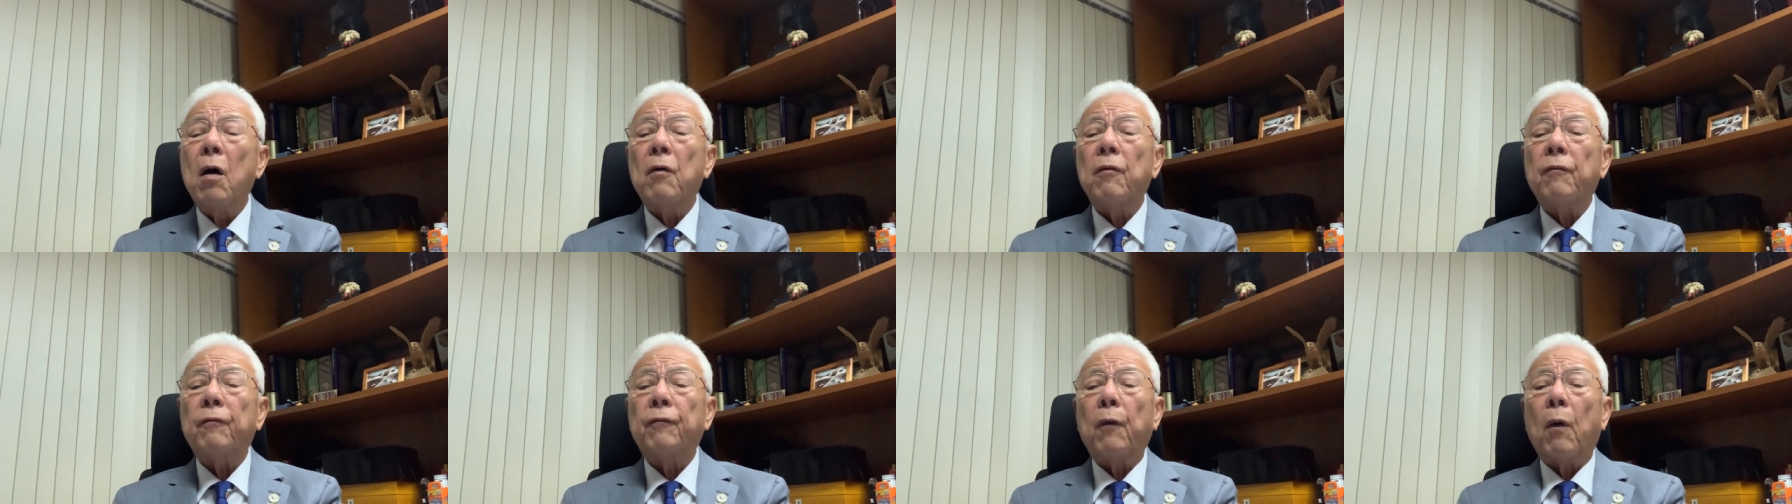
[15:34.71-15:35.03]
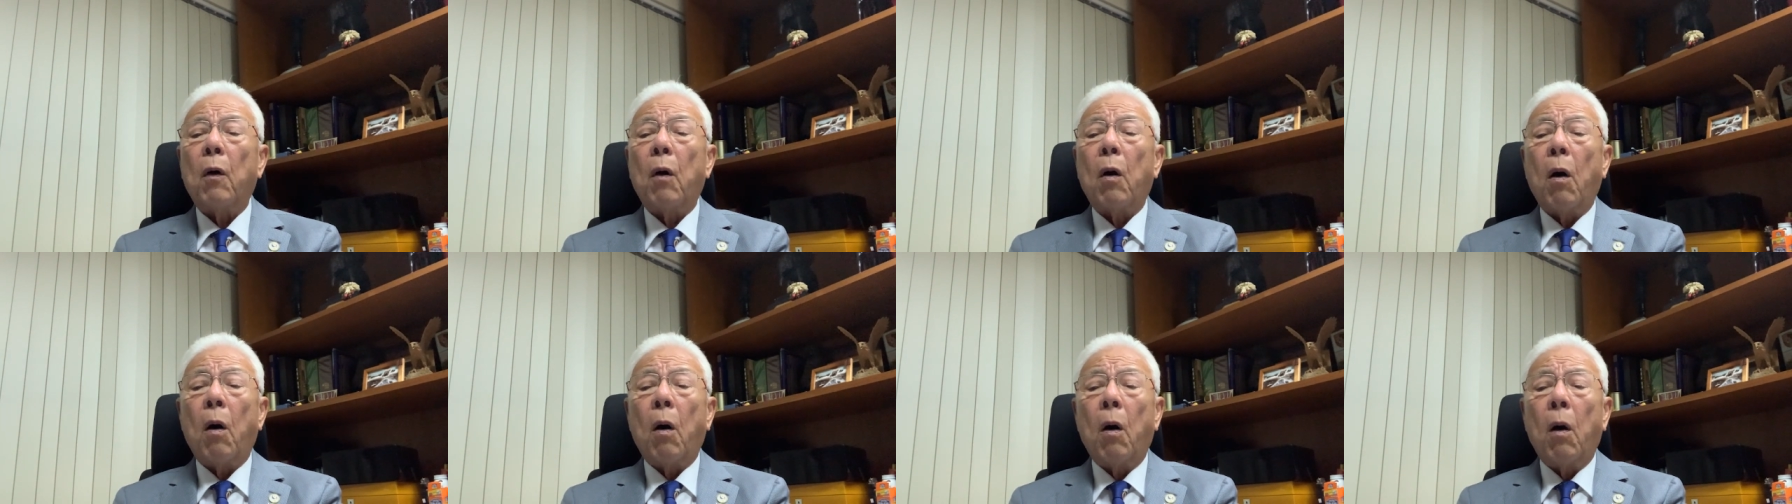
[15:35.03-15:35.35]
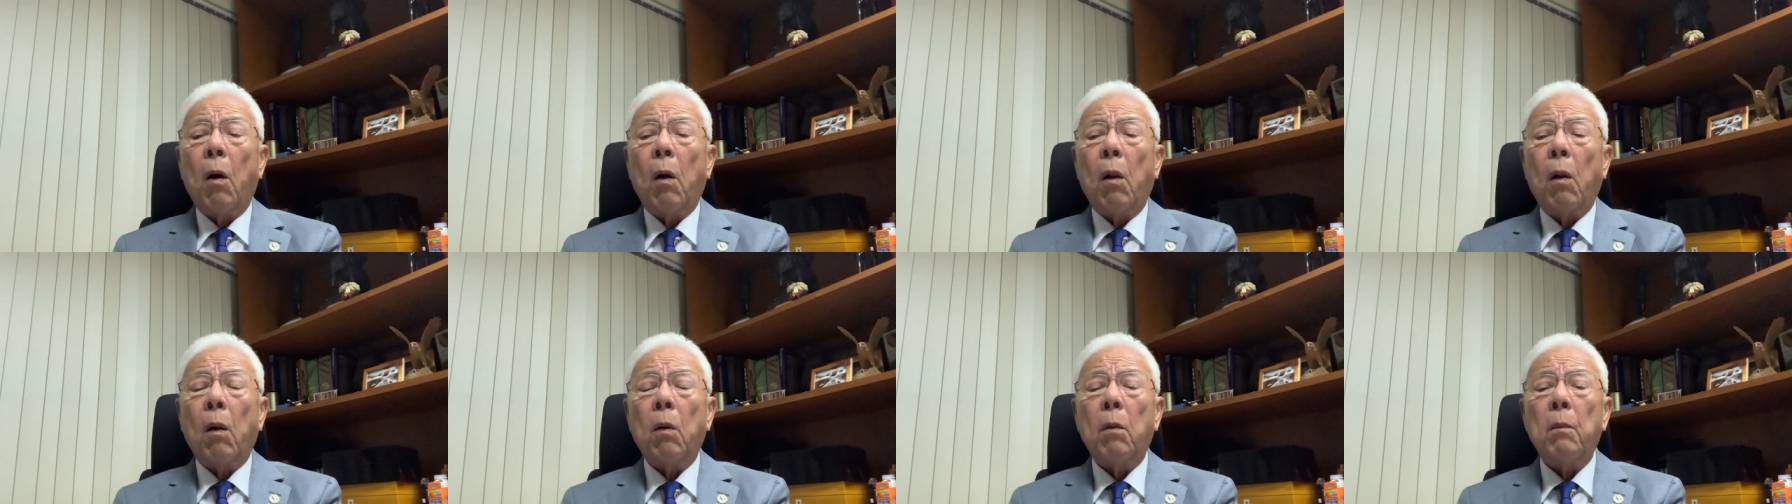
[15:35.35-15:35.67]
for
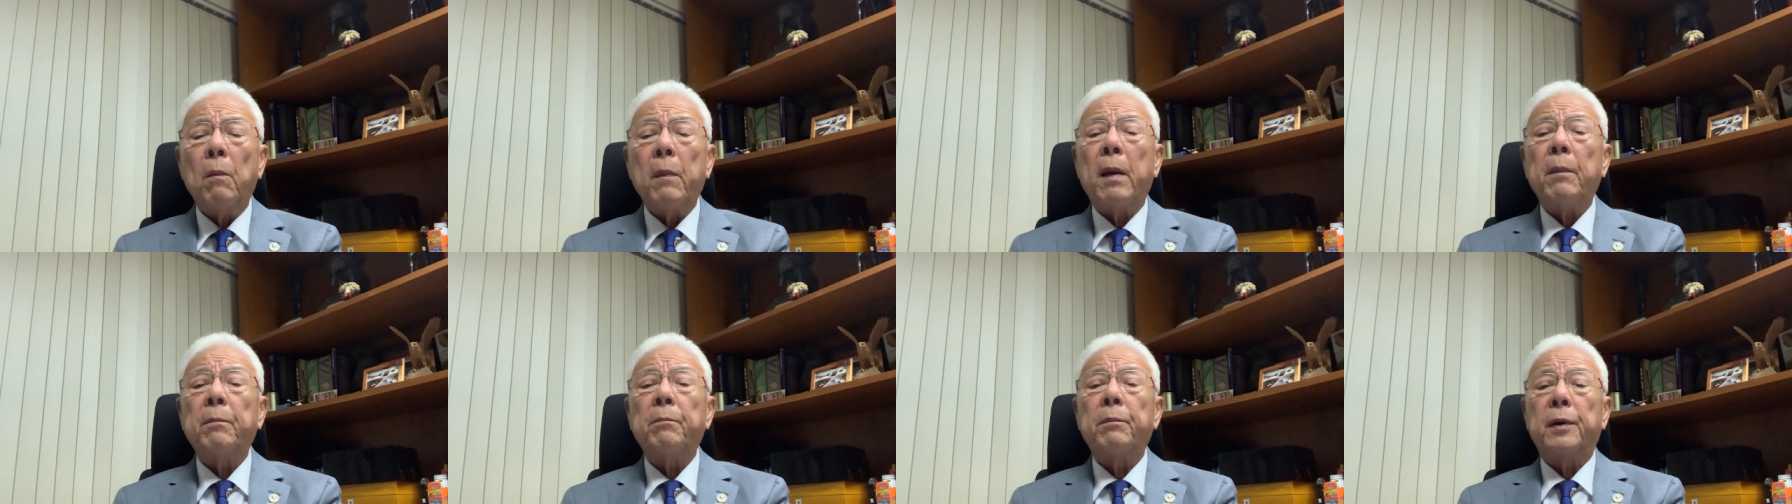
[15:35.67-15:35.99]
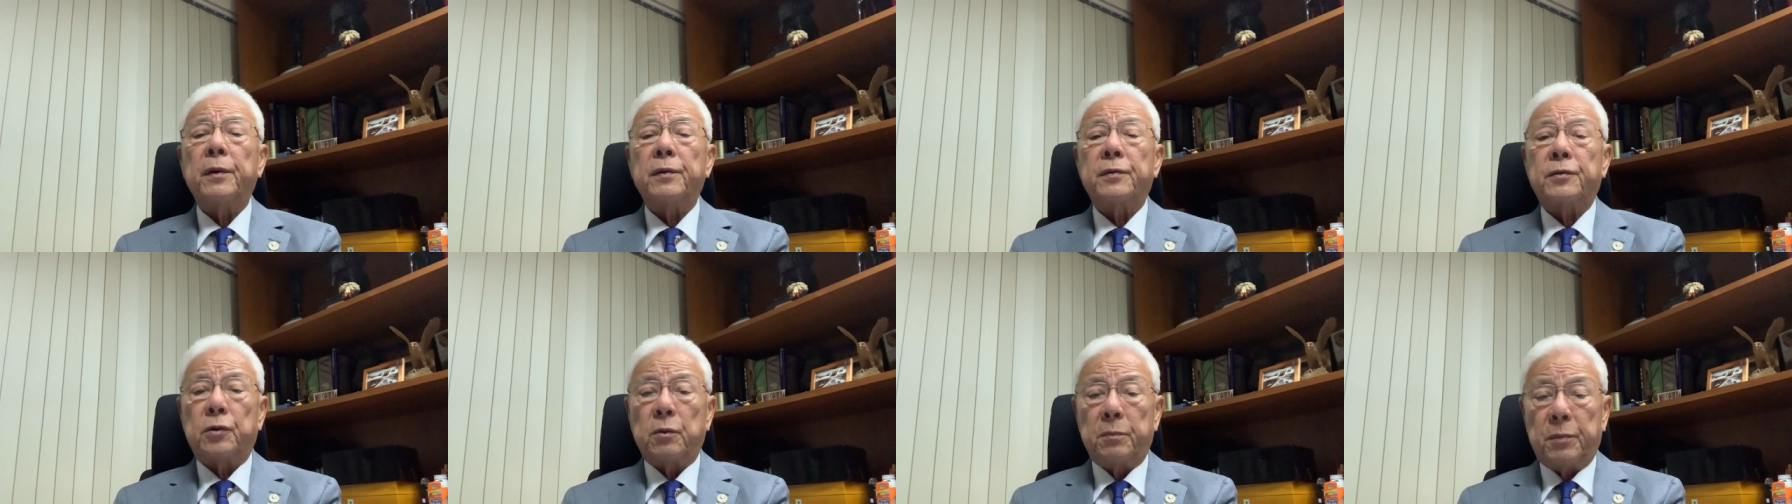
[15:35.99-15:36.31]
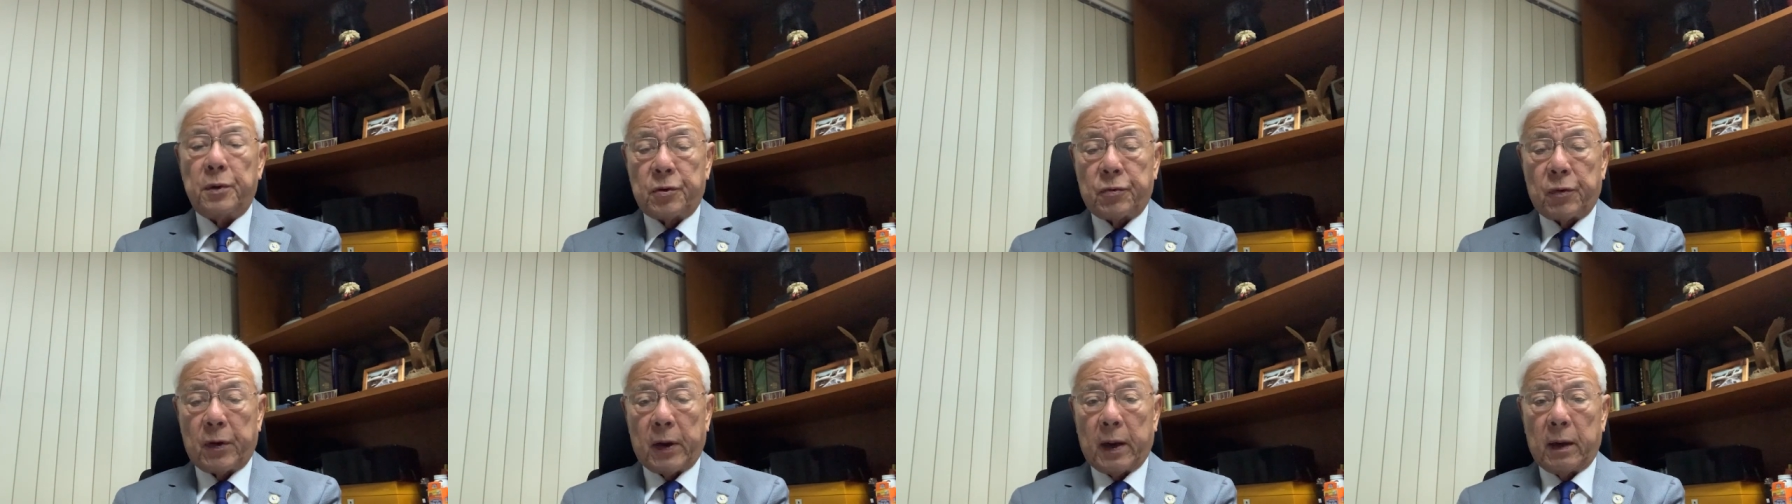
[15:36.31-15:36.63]
all members to
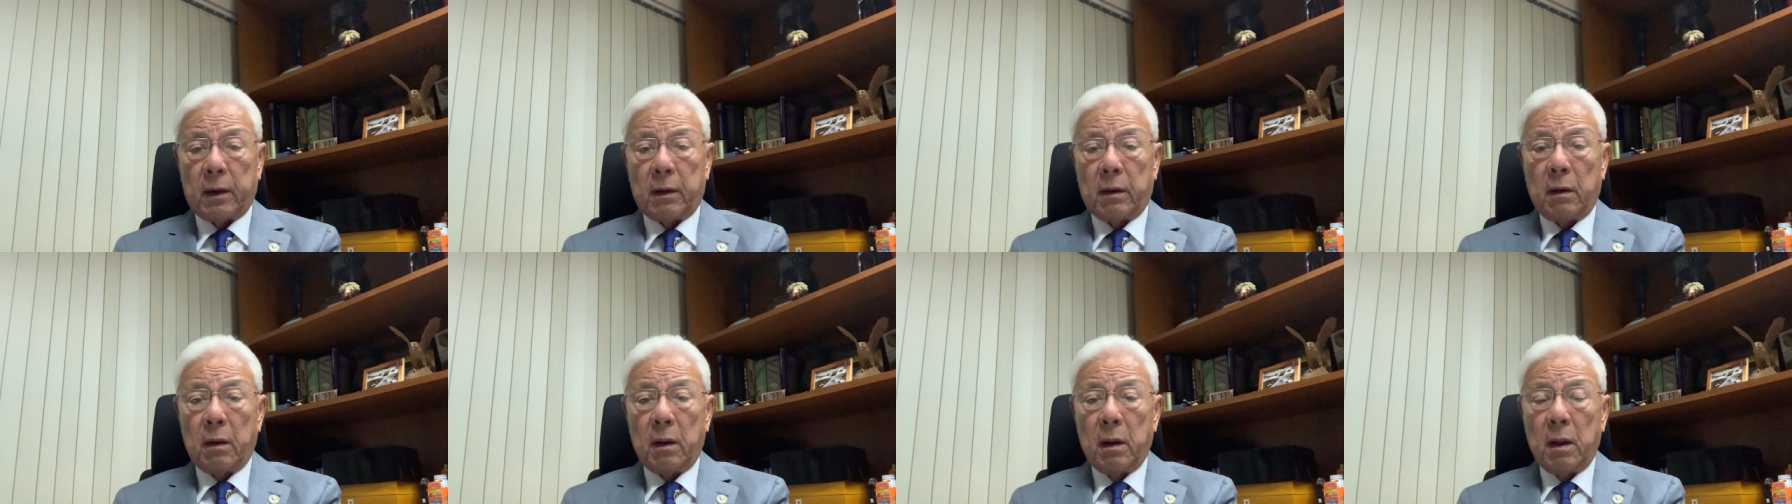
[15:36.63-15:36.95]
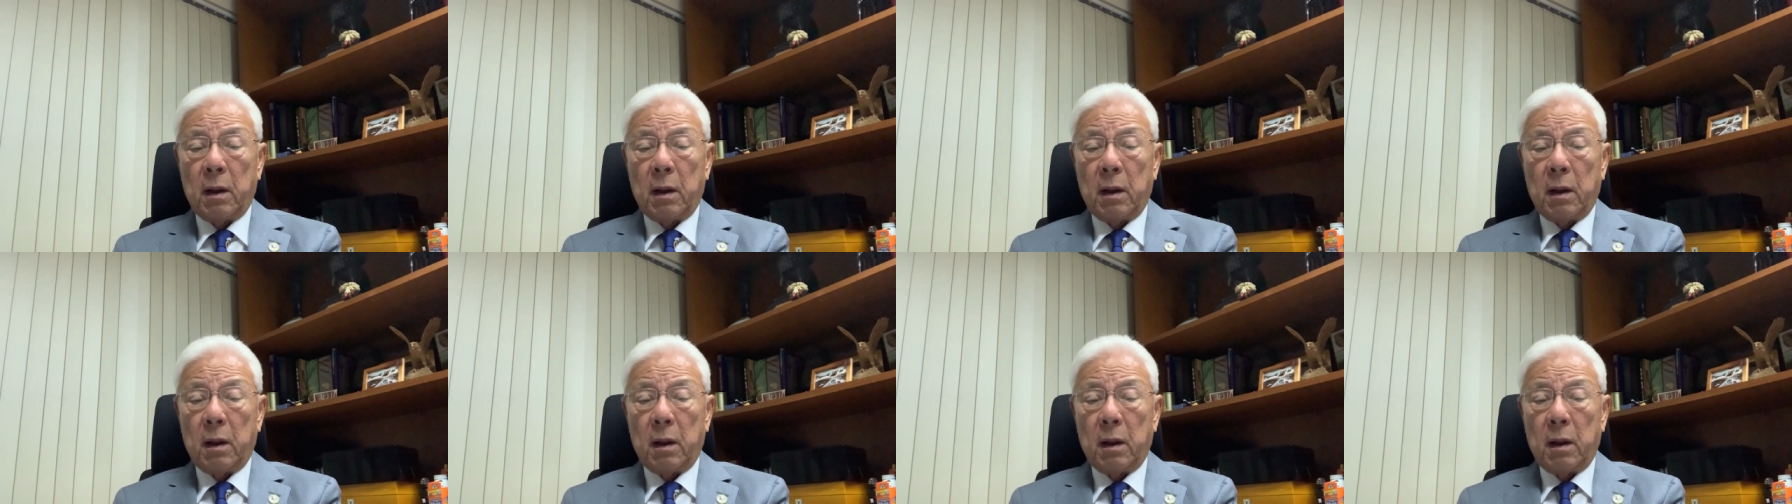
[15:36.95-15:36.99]
be trained.